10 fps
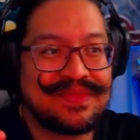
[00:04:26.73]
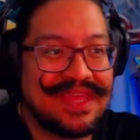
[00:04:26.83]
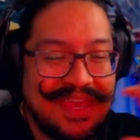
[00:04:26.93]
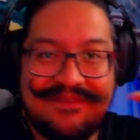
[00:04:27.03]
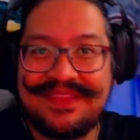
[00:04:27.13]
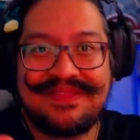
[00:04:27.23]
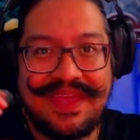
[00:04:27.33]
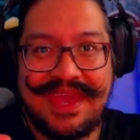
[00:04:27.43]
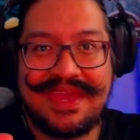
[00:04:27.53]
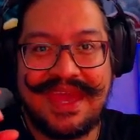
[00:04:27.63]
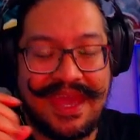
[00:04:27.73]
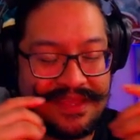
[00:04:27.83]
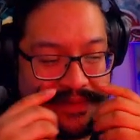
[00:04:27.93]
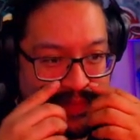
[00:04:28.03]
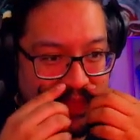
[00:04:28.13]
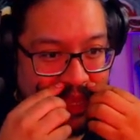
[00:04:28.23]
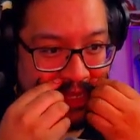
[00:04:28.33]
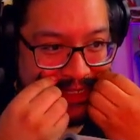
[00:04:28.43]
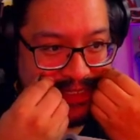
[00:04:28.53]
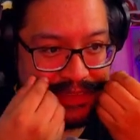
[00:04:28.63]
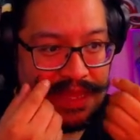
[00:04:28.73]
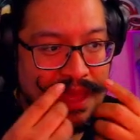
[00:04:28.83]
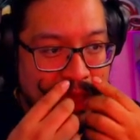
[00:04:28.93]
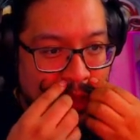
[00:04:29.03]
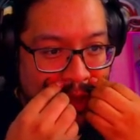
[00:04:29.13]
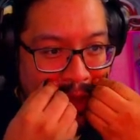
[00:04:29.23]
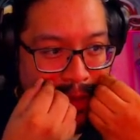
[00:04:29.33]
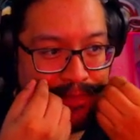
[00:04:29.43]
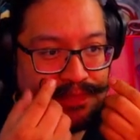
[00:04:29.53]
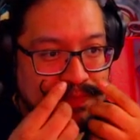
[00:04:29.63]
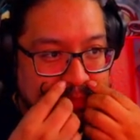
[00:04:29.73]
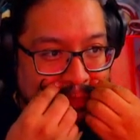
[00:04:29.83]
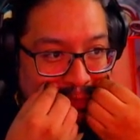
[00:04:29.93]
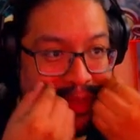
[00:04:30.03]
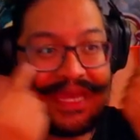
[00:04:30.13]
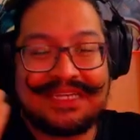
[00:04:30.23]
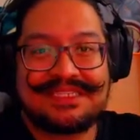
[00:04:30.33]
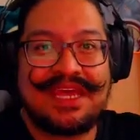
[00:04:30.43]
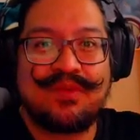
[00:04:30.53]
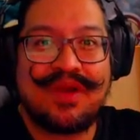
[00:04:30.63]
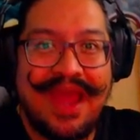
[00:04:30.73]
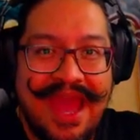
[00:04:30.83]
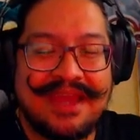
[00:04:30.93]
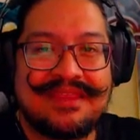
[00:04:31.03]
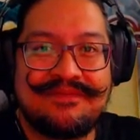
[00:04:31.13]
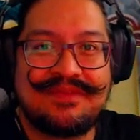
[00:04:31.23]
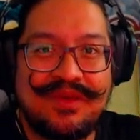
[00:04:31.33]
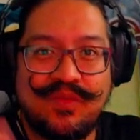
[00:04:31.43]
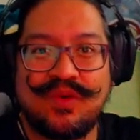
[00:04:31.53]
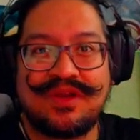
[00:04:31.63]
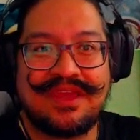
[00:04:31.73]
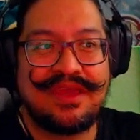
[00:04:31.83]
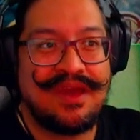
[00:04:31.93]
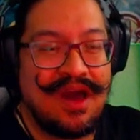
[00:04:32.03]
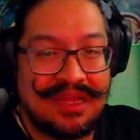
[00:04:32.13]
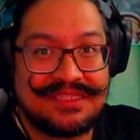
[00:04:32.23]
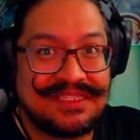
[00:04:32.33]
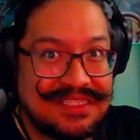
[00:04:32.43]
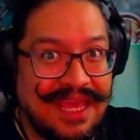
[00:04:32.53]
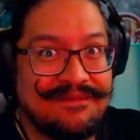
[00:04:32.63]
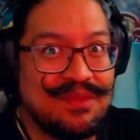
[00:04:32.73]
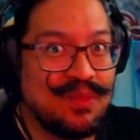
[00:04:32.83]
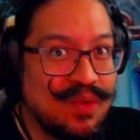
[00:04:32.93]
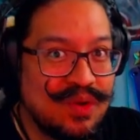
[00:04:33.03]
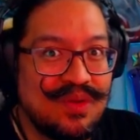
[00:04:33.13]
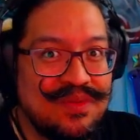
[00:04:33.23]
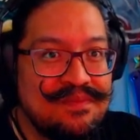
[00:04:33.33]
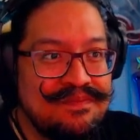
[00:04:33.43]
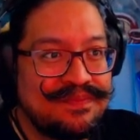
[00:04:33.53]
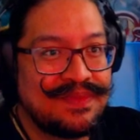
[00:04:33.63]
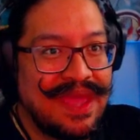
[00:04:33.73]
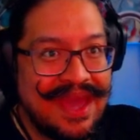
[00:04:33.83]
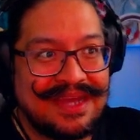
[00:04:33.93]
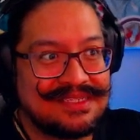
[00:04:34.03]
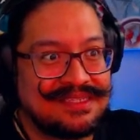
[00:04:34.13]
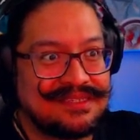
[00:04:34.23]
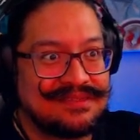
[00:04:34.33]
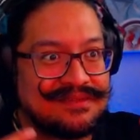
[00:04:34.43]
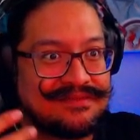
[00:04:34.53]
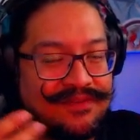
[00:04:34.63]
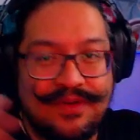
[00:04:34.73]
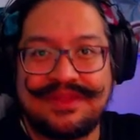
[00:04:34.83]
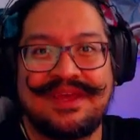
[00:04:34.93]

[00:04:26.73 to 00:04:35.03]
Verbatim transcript: give and take and communication um, because they were actively working on Save the World as Fortnite.